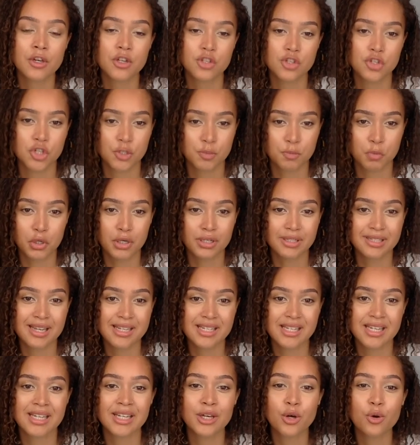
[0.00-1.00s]
just because
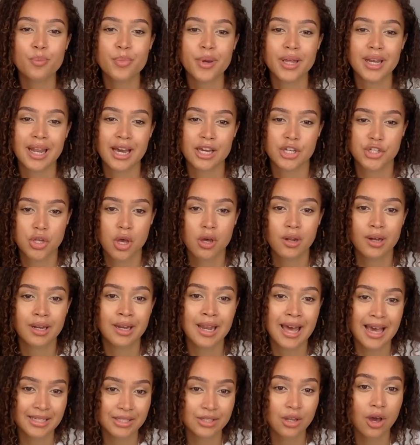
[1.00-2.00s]
it's a little bit
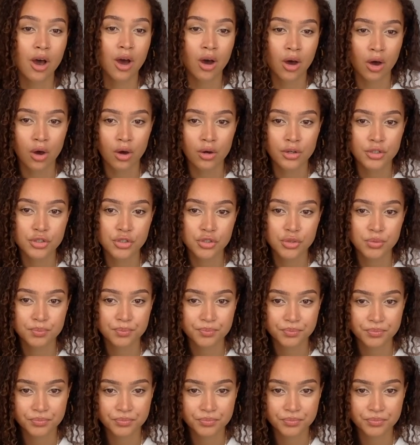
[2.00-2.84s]
less harsh.